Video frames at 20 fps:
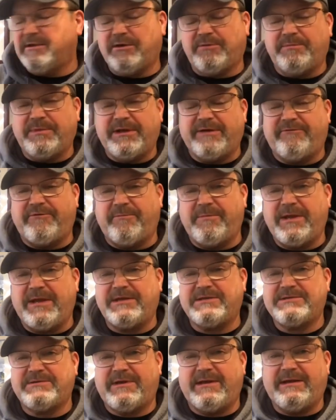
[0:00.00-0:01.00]
bit of a
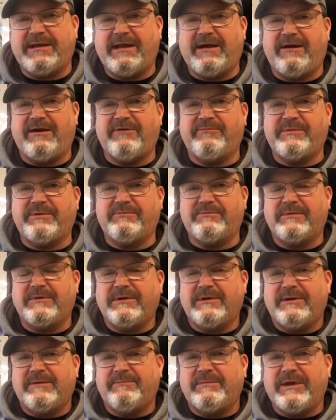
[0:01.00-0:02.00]
mess right now. I've been
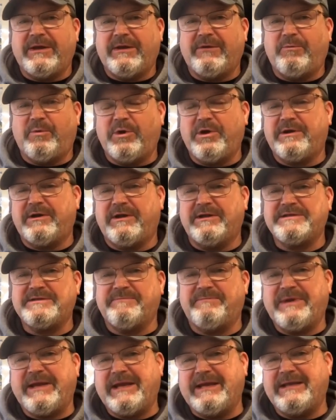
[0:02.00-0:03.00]
working on some
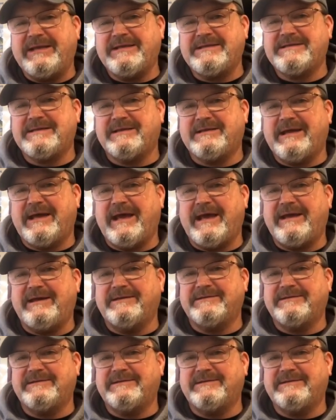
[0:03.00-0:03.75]
paintings today,